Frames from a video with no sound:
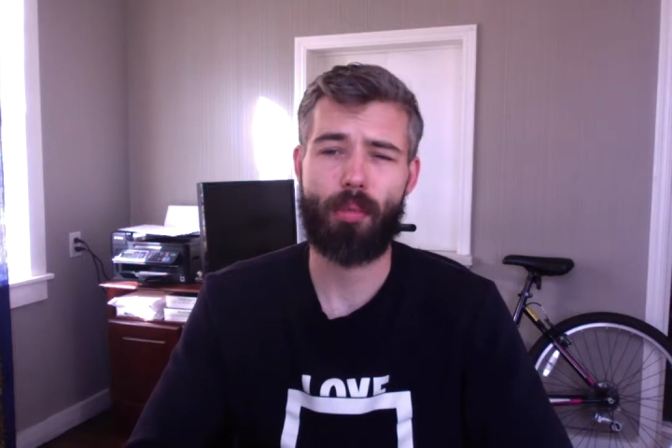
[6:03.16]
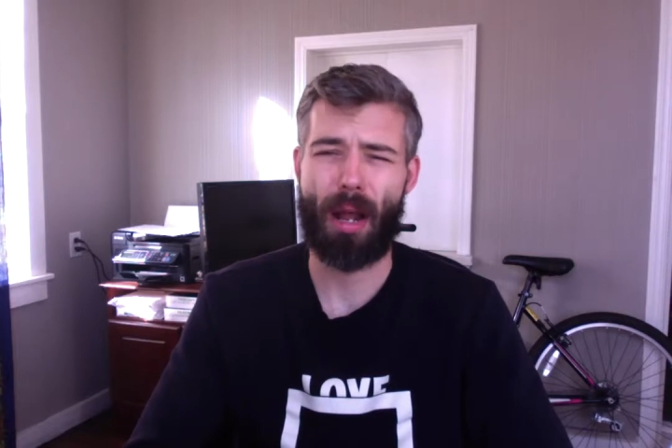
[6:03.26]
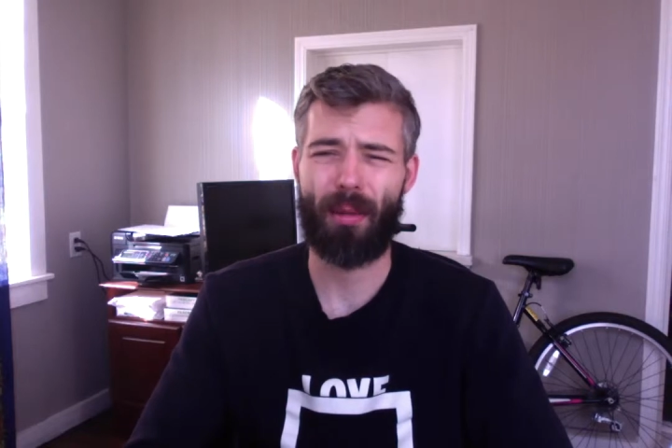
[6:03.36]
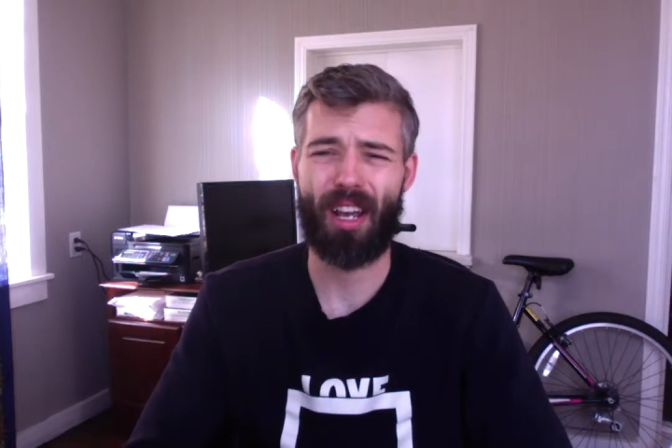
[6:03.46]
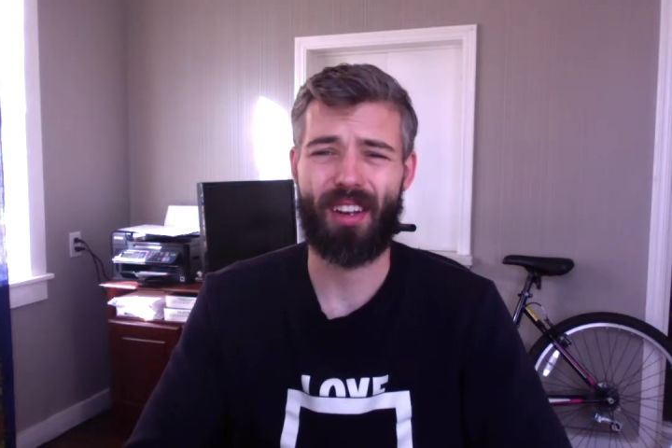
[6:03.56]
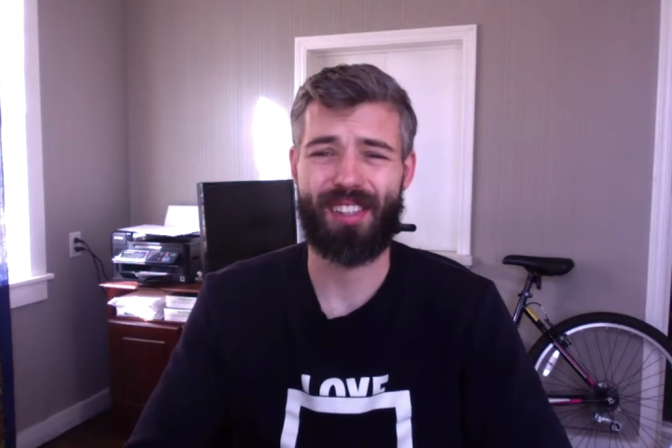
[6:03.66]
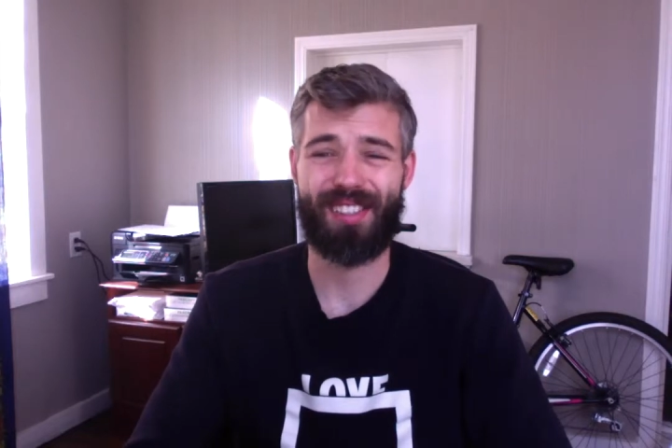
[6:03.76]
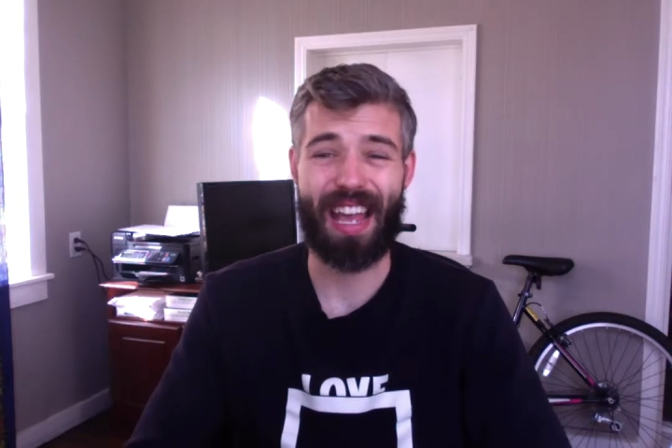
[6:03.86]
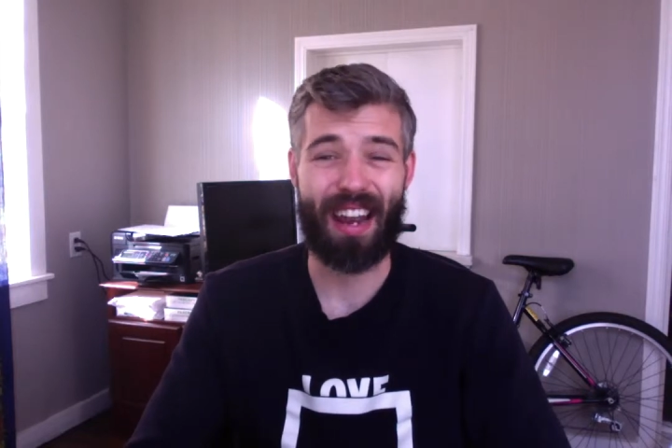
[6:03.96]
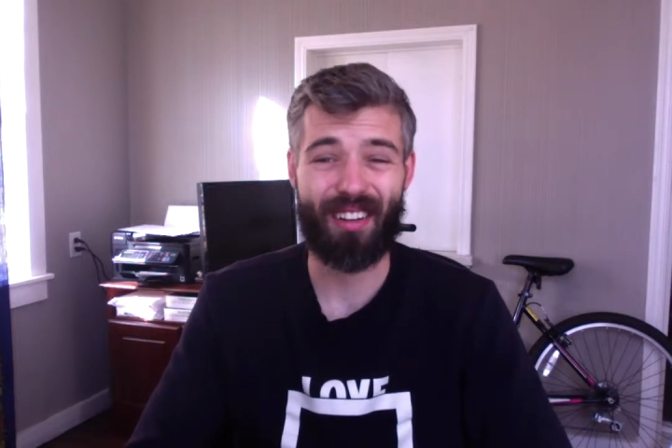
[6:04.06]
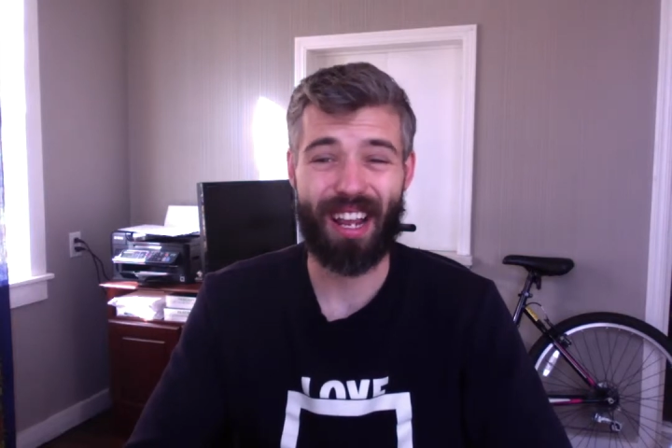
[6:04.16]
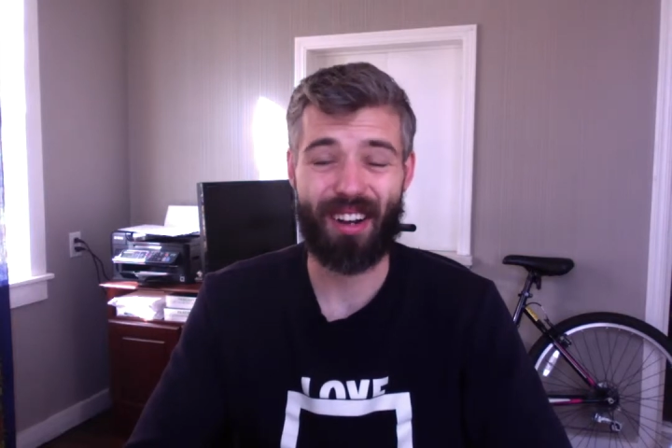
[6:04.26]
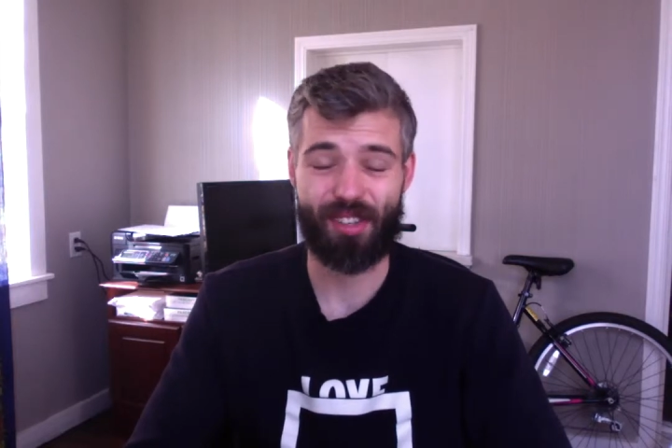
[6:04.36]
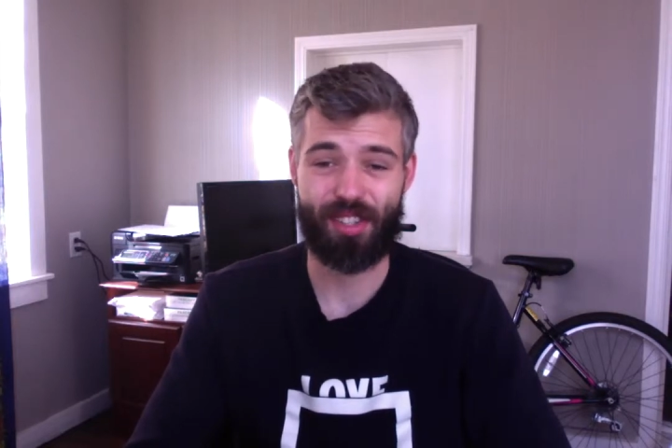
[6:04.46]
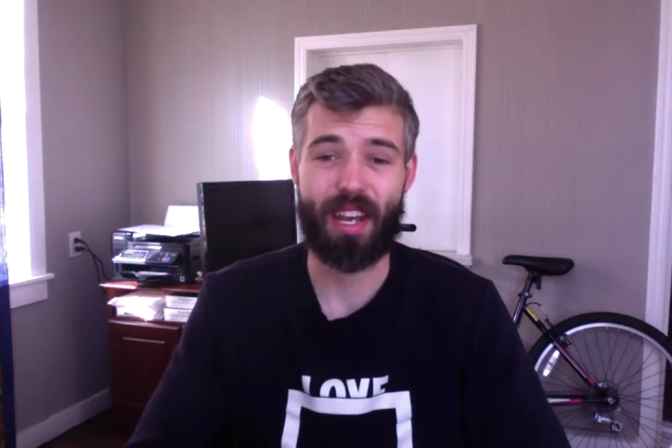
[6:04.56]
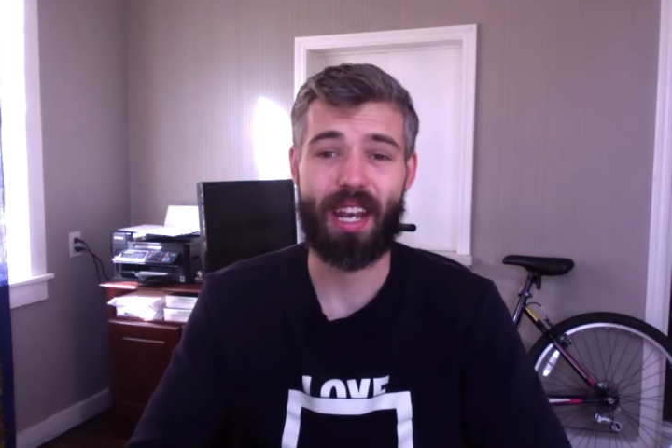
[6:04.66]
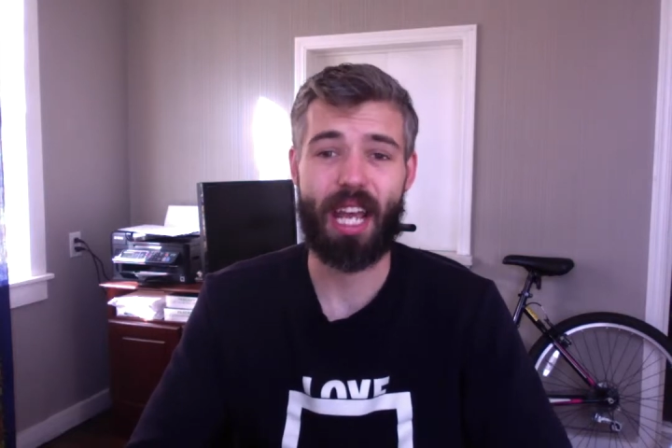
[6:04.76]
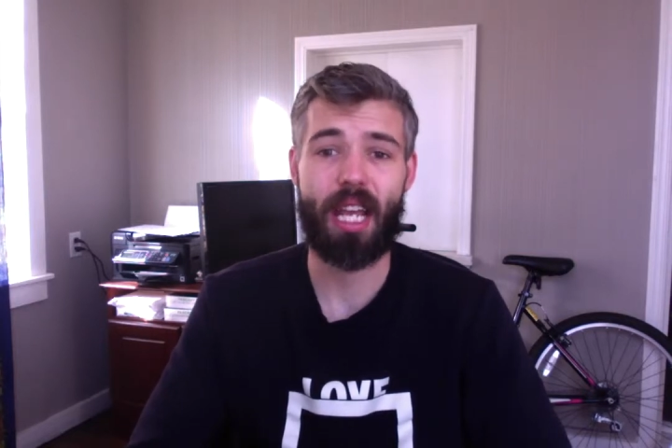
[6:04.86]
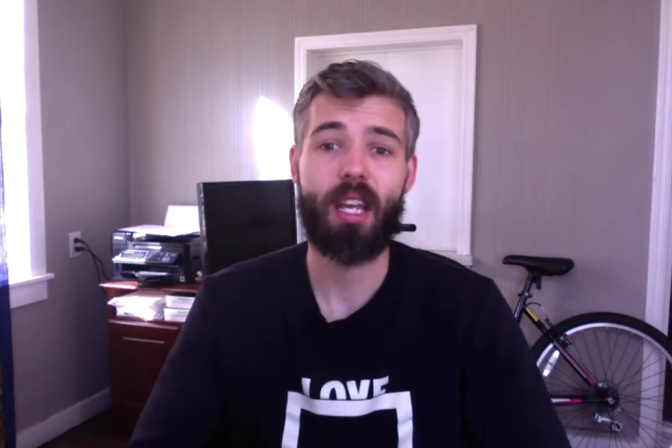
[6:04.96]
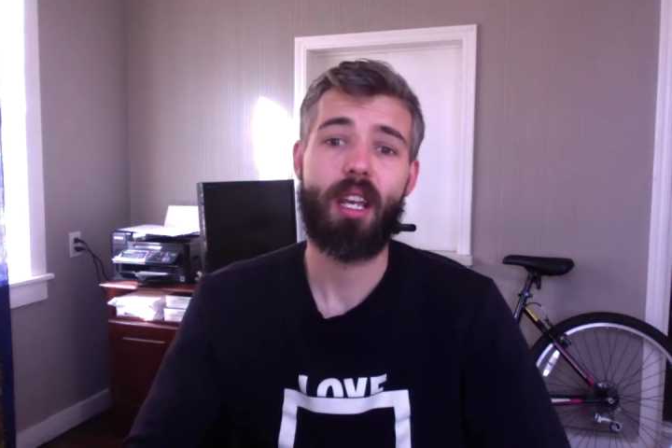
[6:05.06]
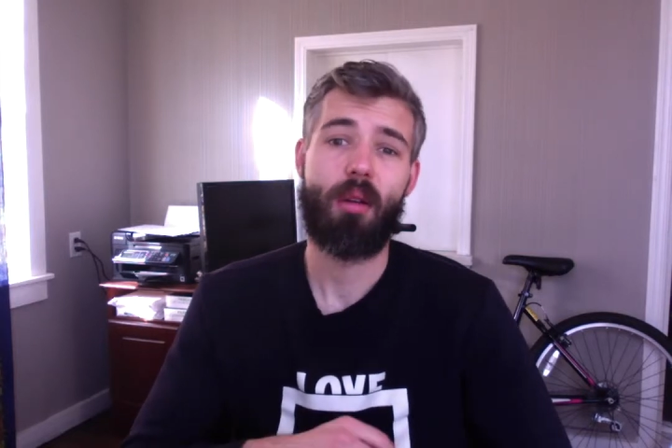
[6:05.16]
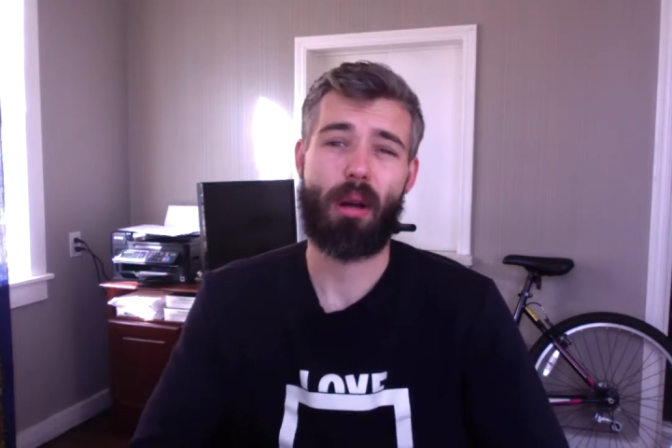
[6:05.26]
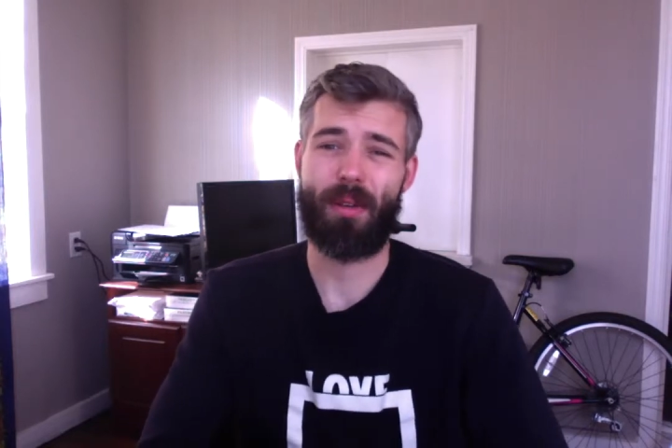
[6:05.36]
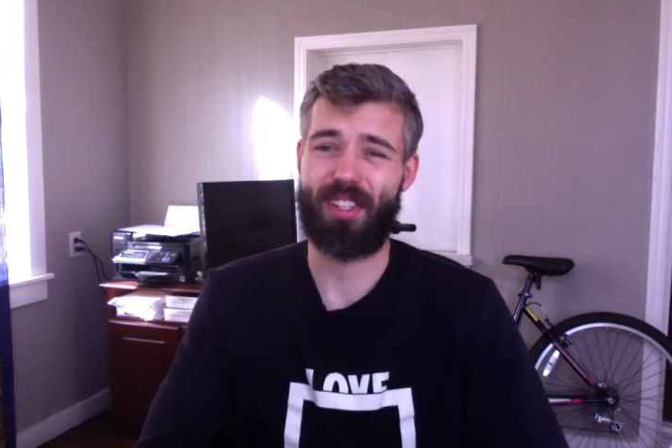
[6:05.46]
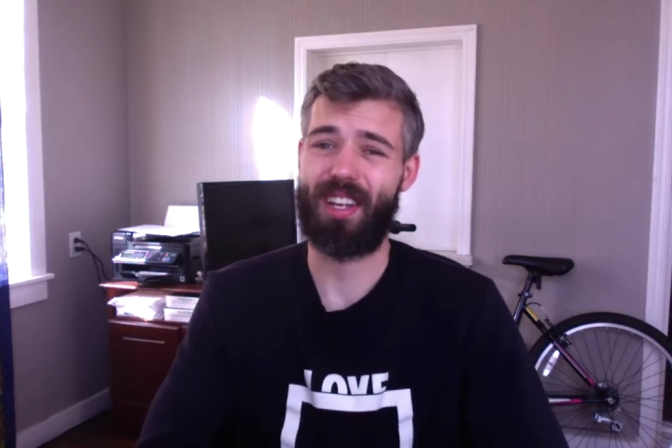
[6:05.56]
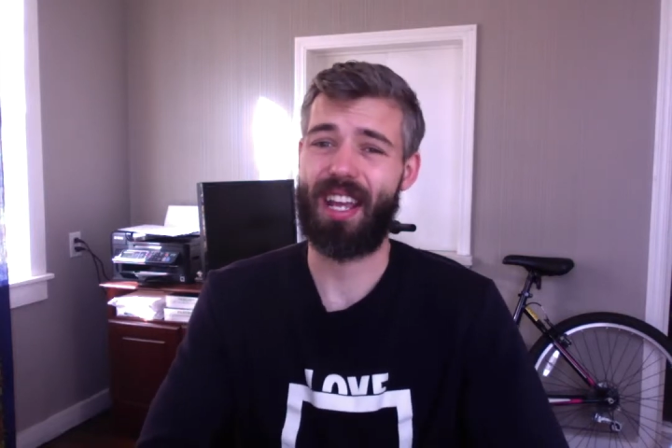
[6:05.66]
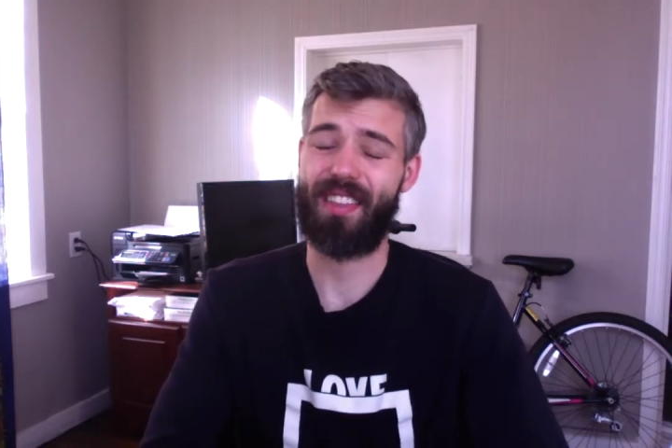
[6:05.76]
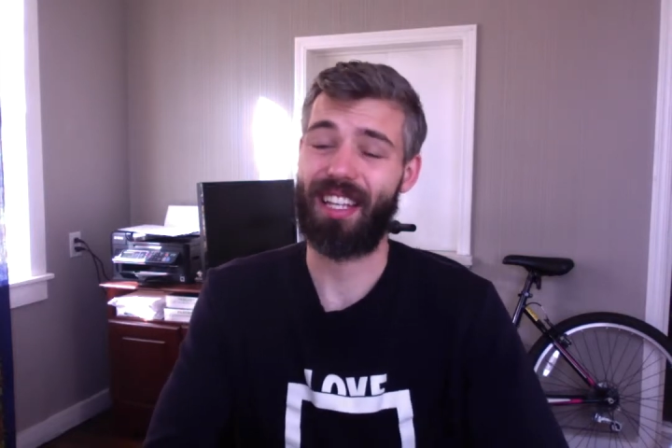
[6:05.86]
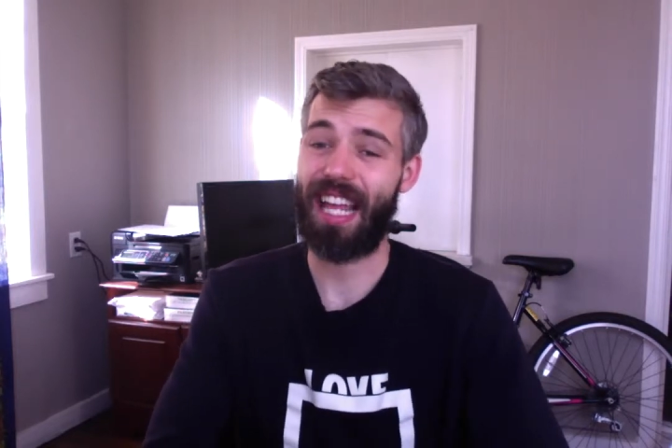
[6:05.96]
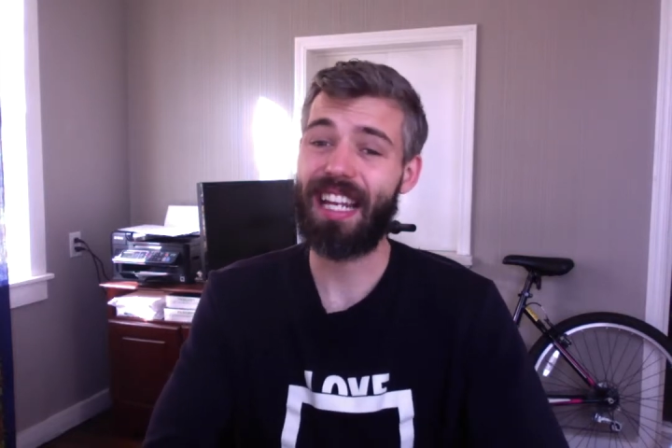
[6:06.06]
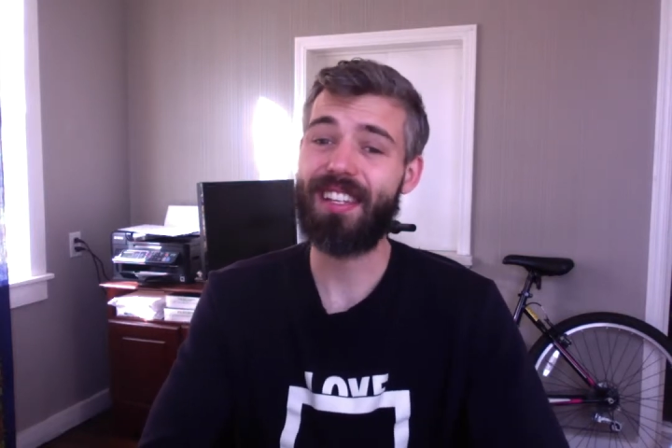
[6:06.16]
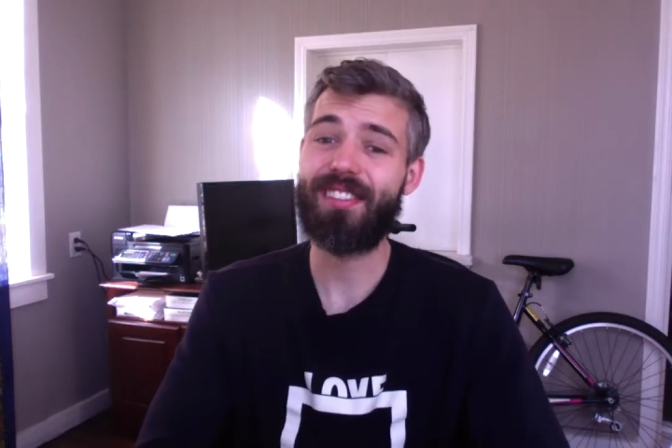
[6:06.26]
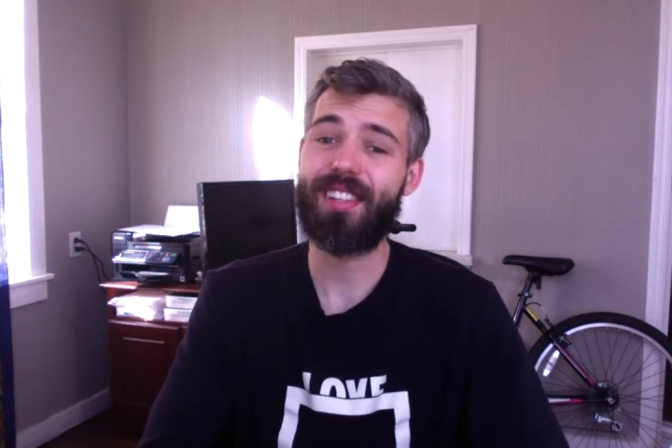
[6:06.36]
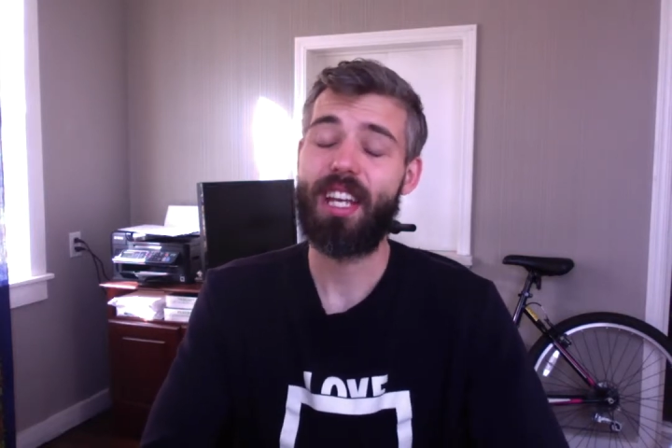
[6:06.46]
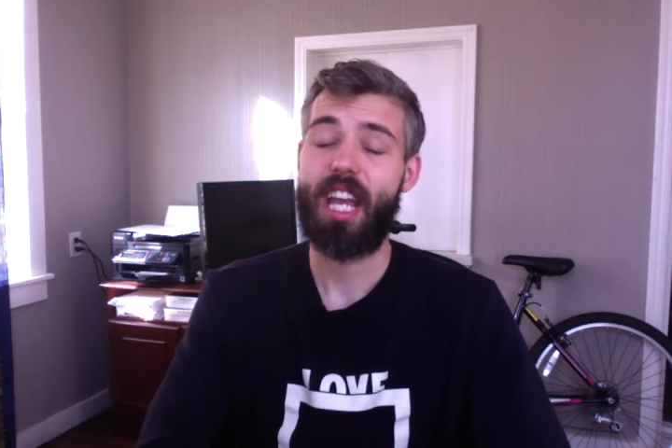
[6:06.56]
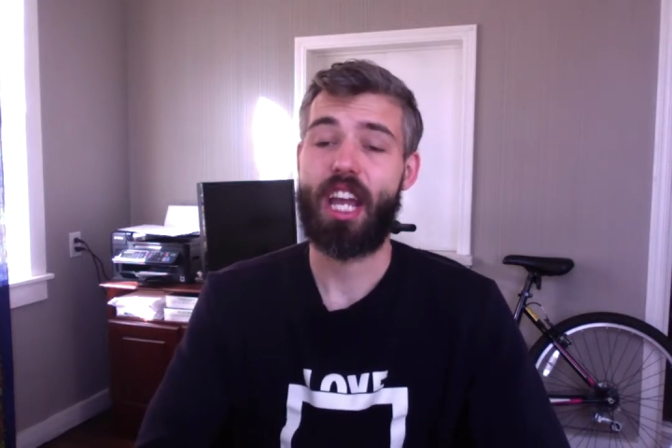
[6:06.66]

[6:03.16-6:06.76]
probably on Saturday or Sunday, probably Sunday at the latest,